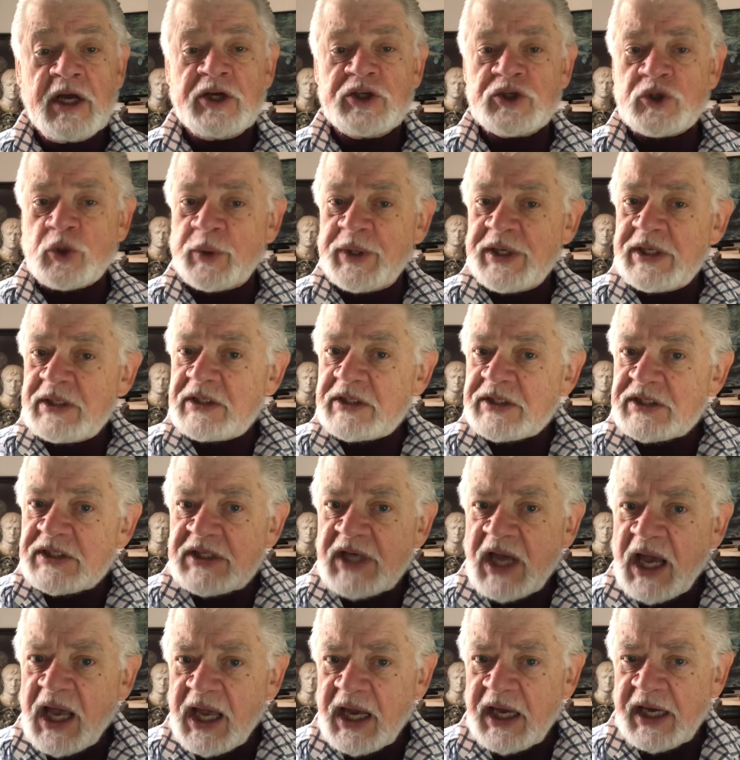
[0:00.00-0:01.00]
So he
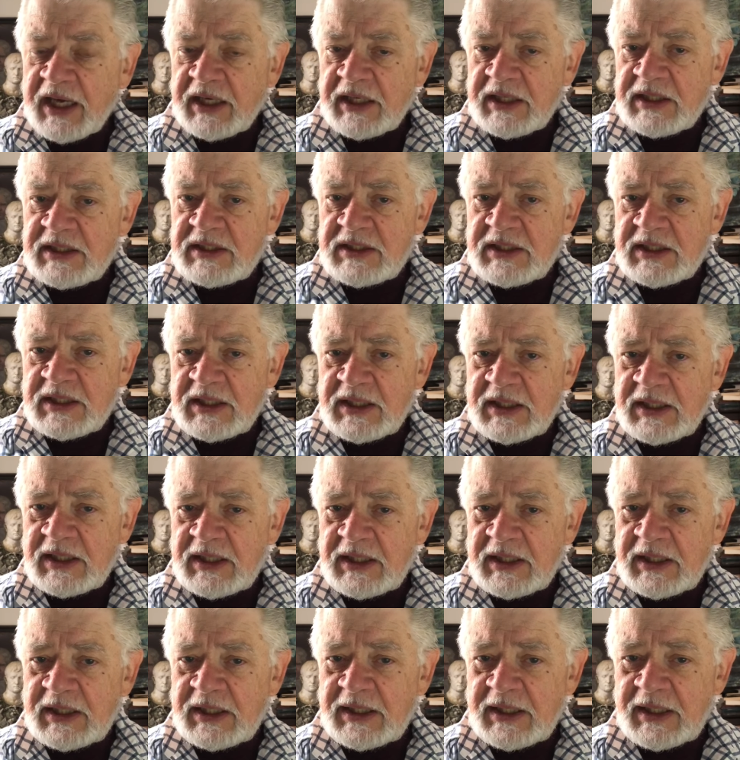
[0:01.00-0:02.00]
decides
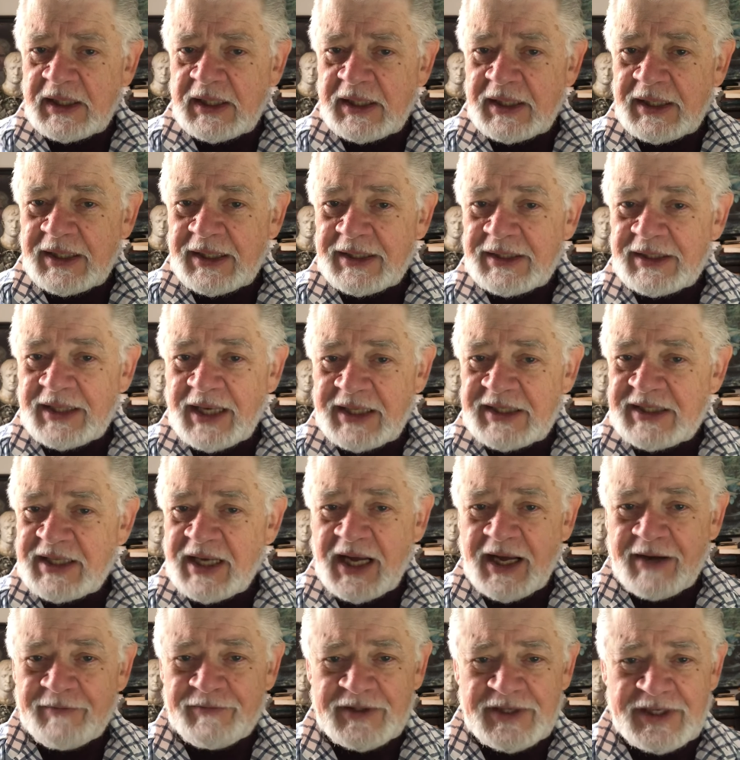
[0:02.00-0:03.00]
not to
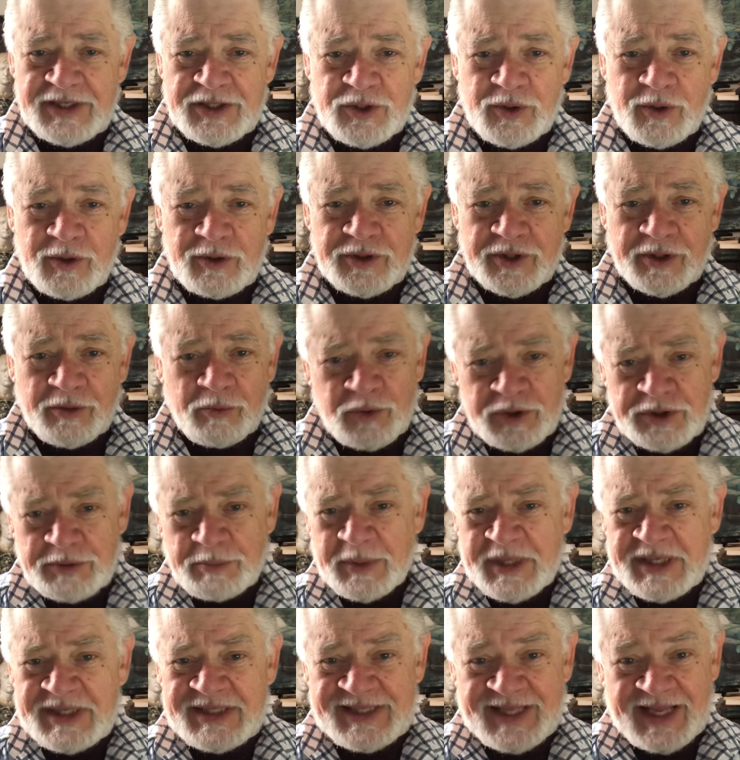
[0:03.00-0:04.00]
have any children, which
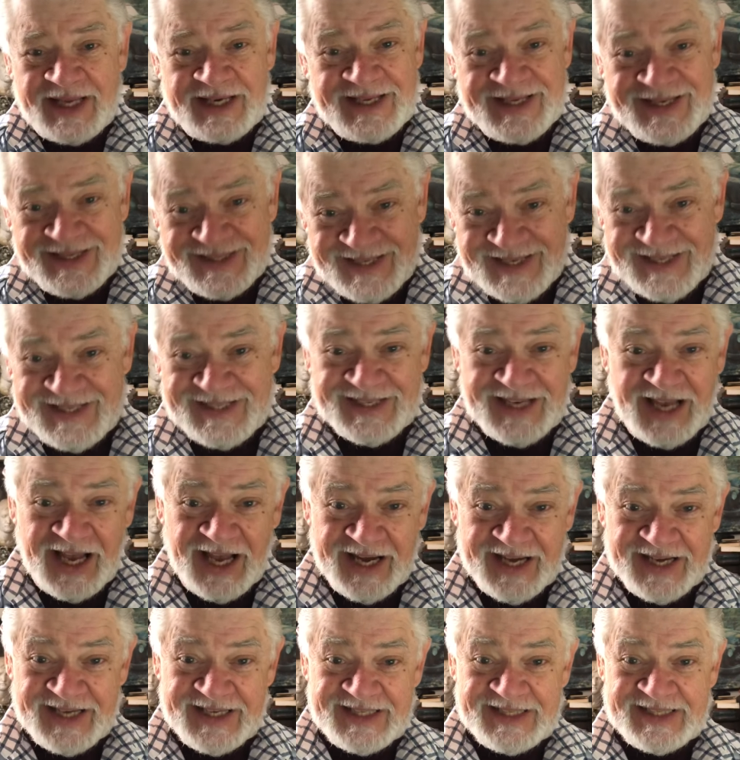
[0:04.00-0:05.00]
means that he
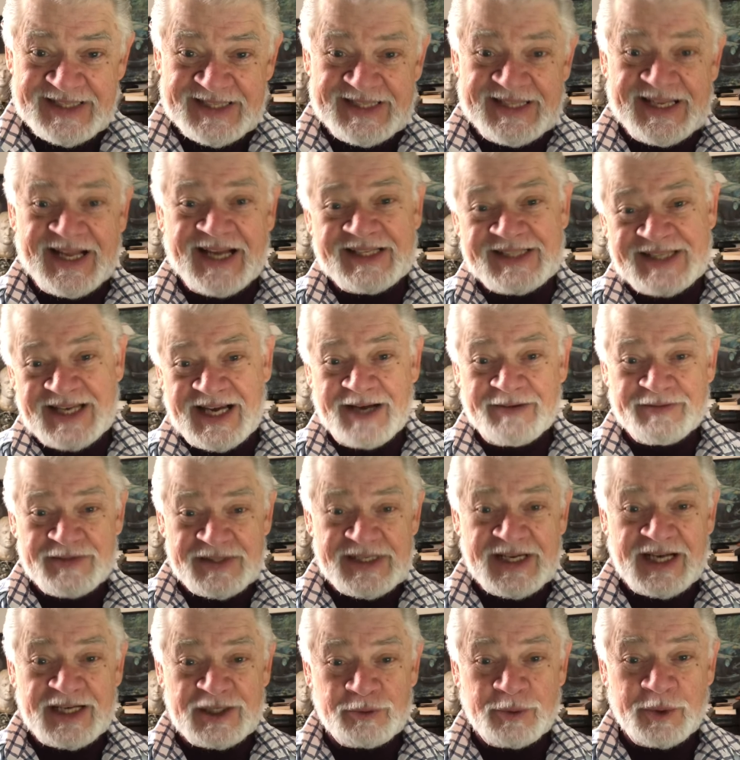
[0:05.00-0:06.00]
decides not to have
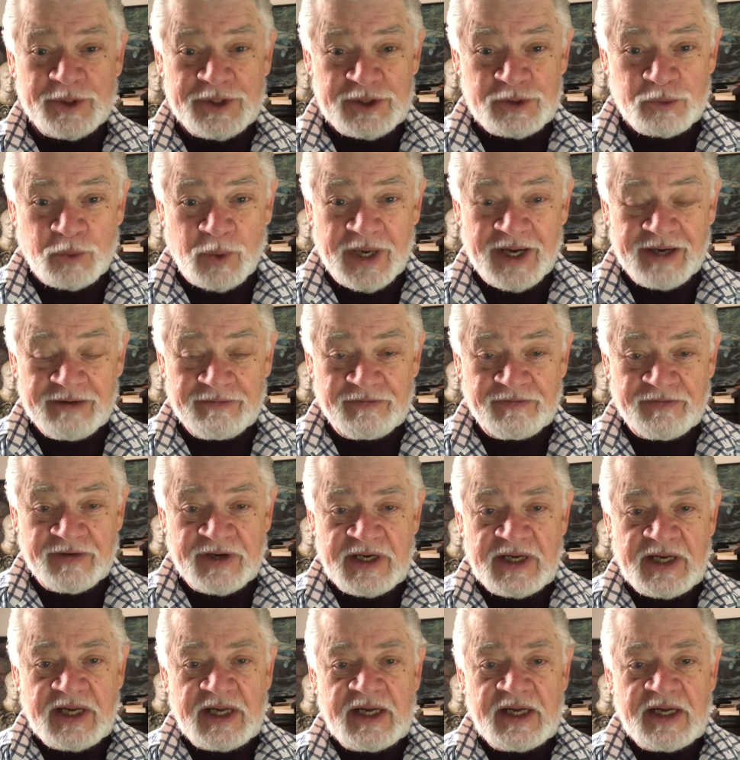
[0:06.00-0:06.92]
sex with his wife.